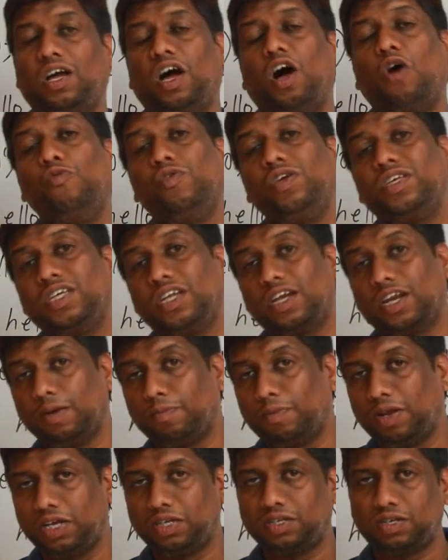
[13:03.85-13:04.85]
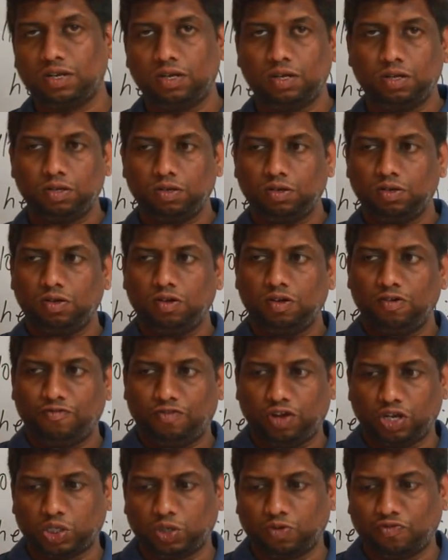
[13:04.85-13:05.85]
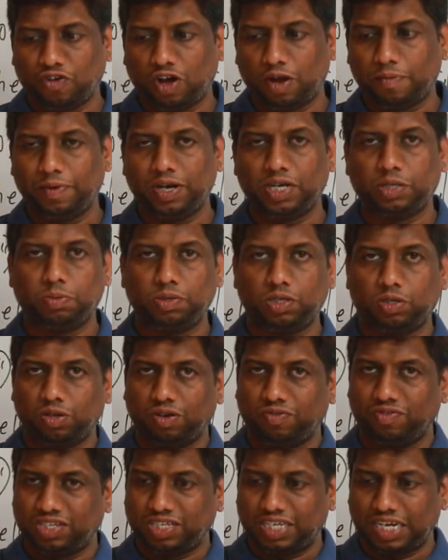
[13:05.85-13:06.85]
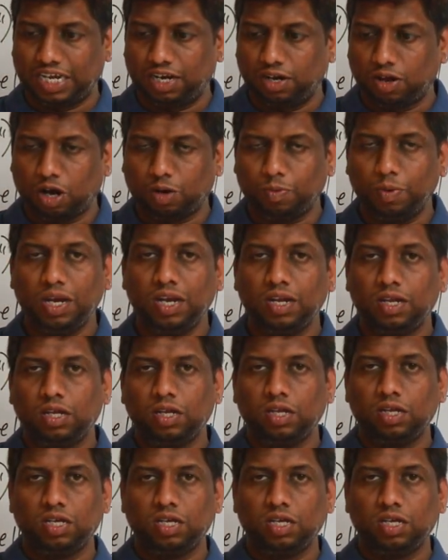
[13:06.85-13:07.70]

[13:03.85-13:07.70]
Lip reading: How is it replaced? First format specifier with second argument,